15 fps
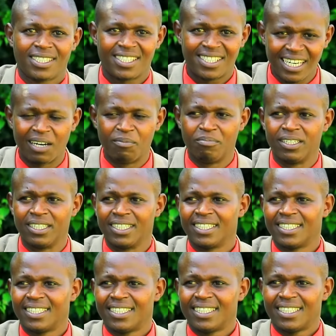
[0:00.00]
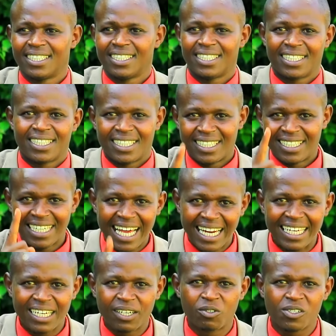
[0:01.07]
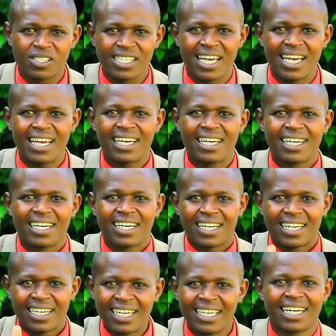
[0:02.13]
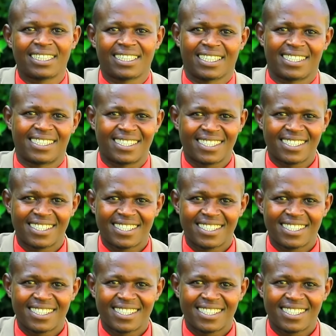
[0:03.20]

icya mbere nari nkuze ntiyandaritse